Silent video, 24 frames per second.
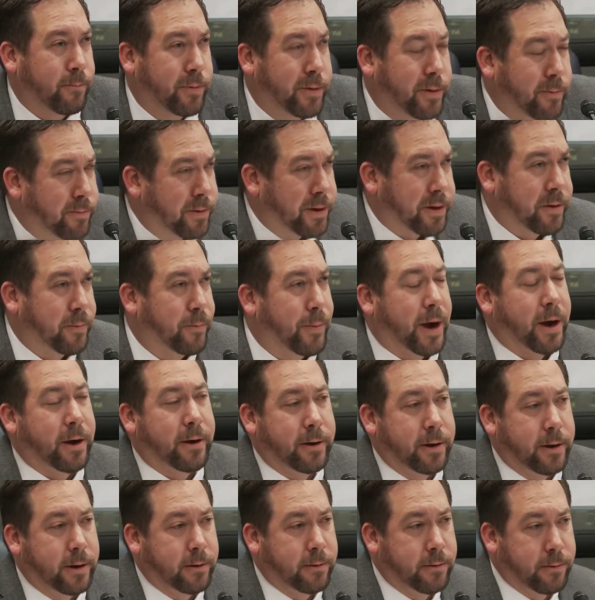some
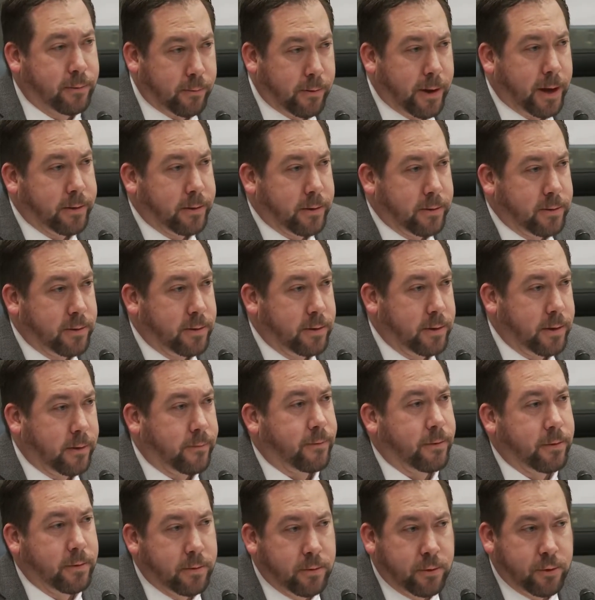disparity throughout the
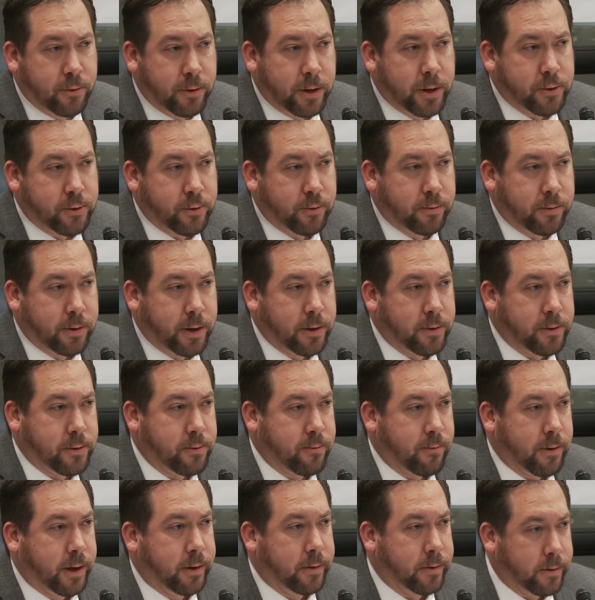different judicial
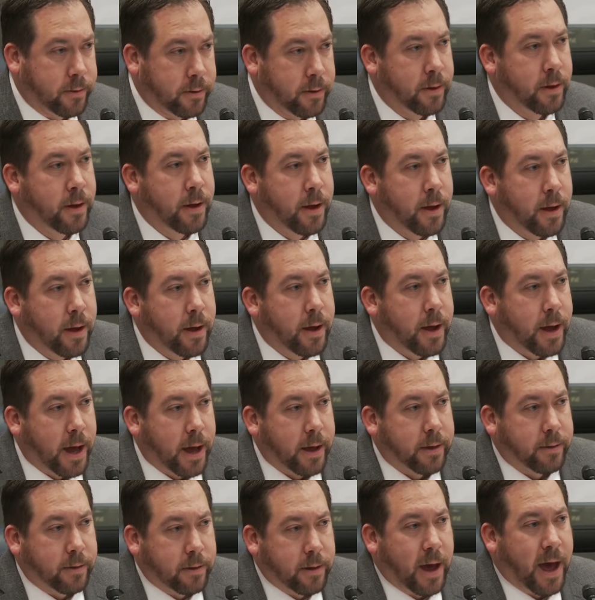districts
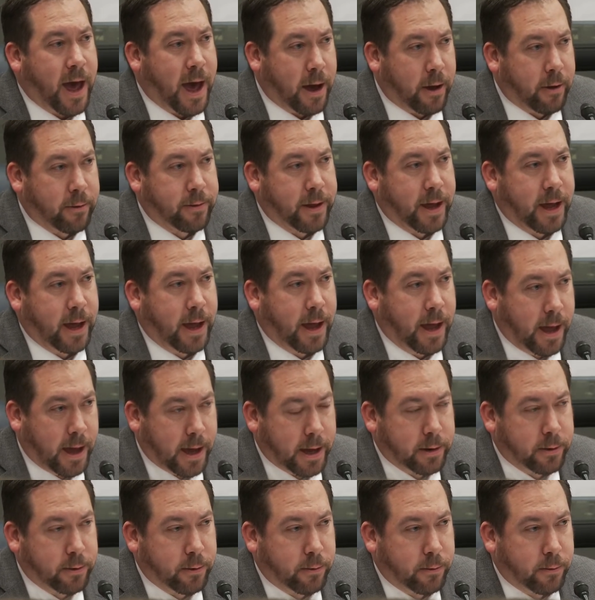as to how they
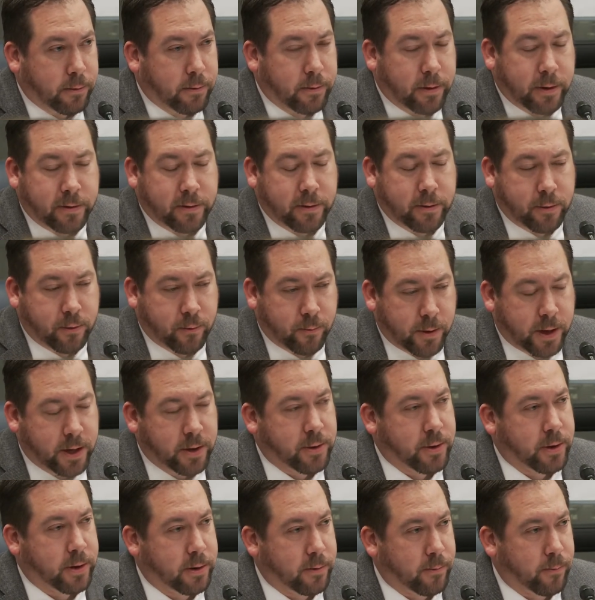handle a
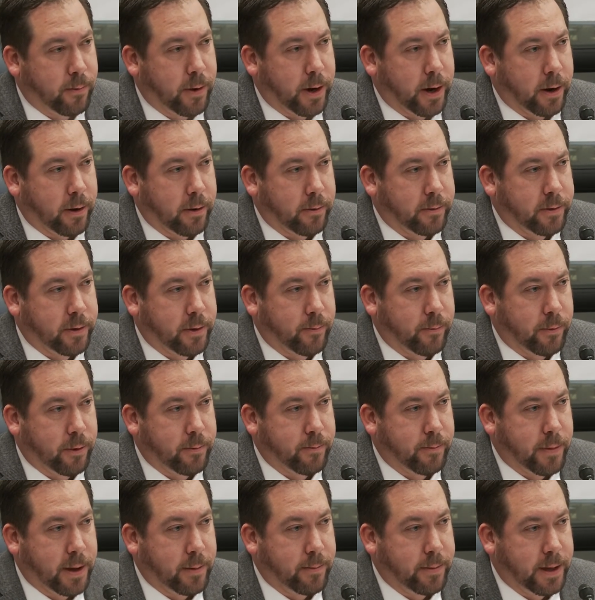situation where
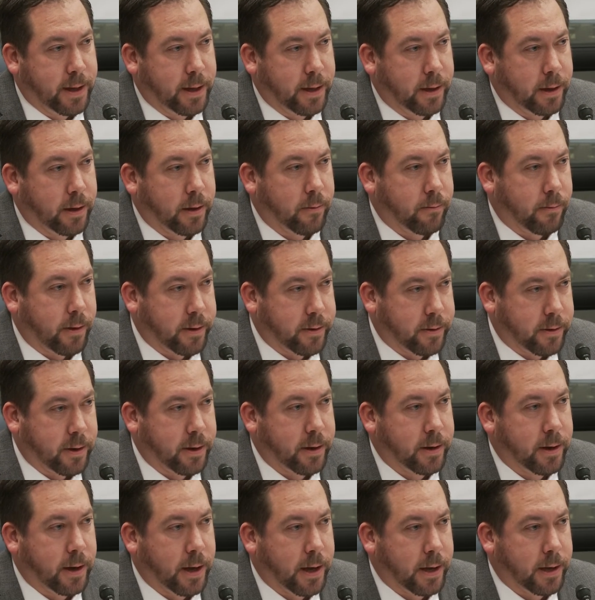someone may be
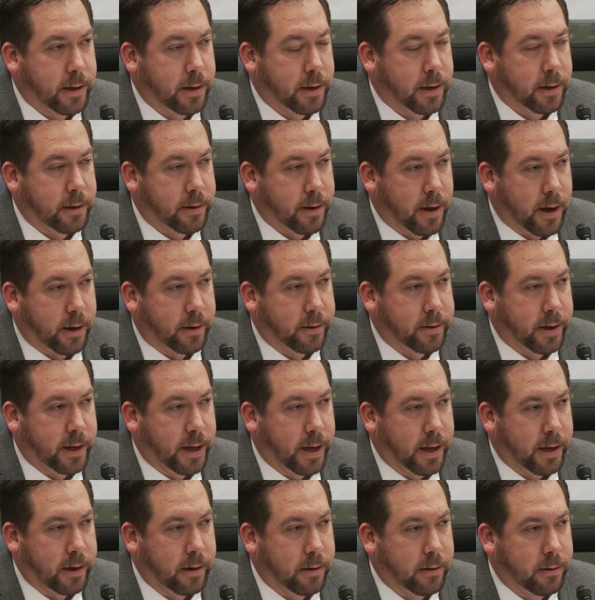arrested and
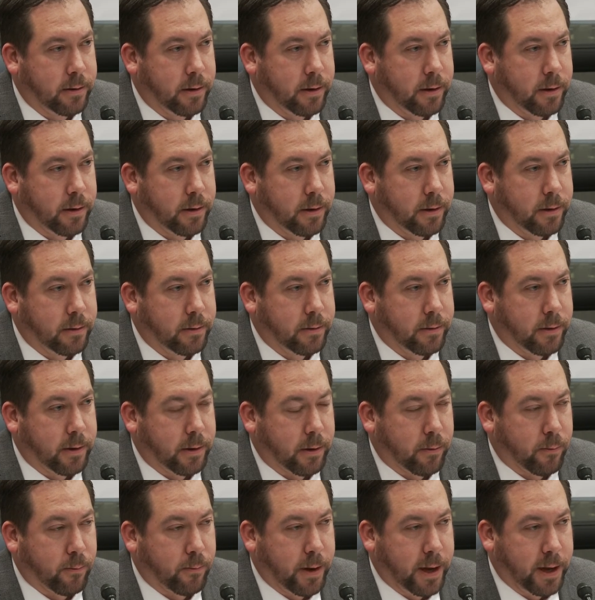intoxicated? Is
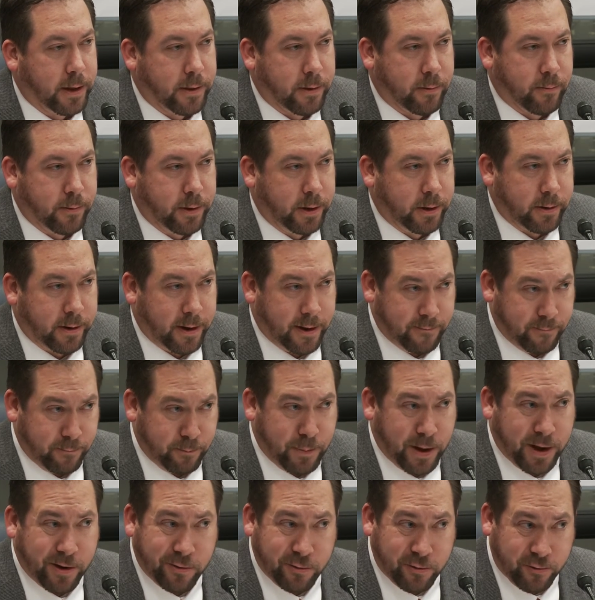there a way that we could have
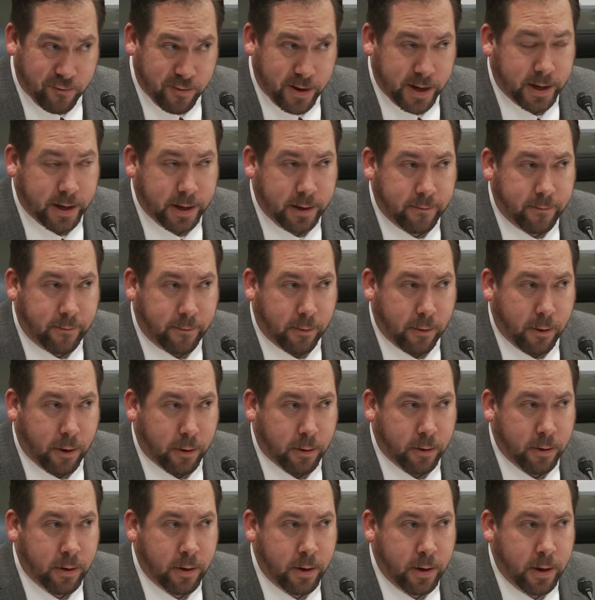better training for
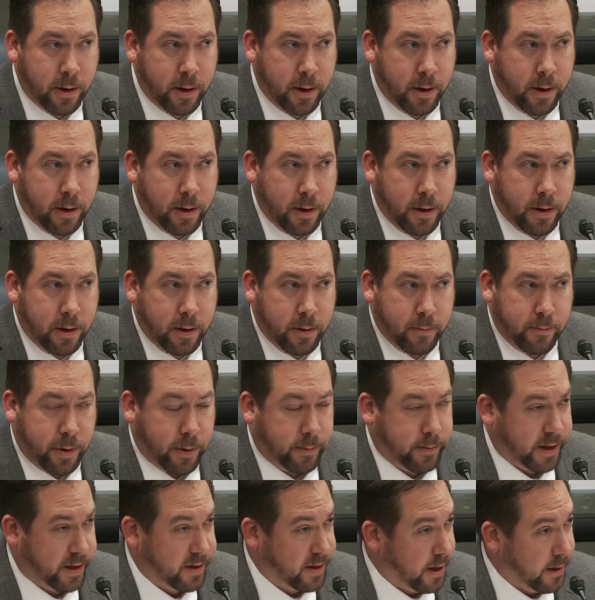our
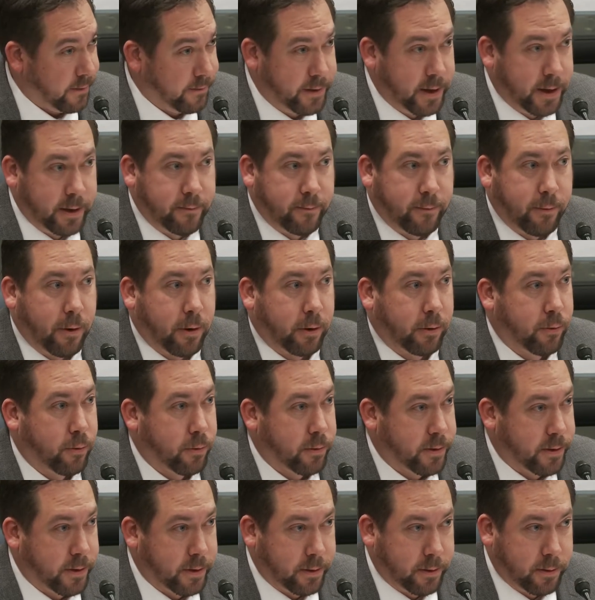public safety and for our
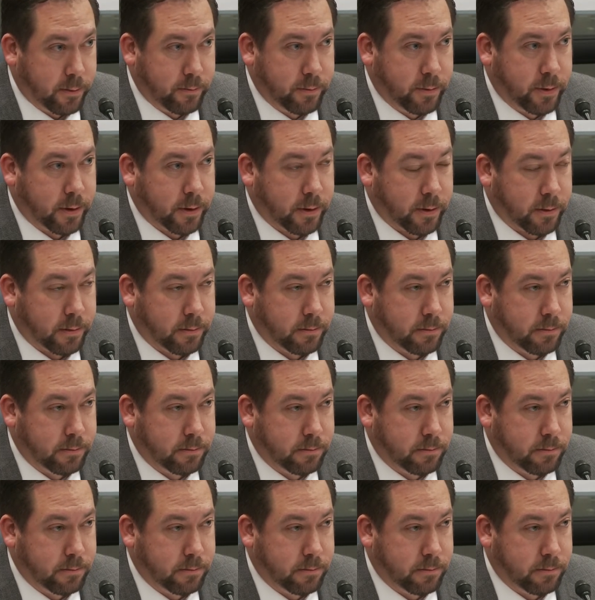court system to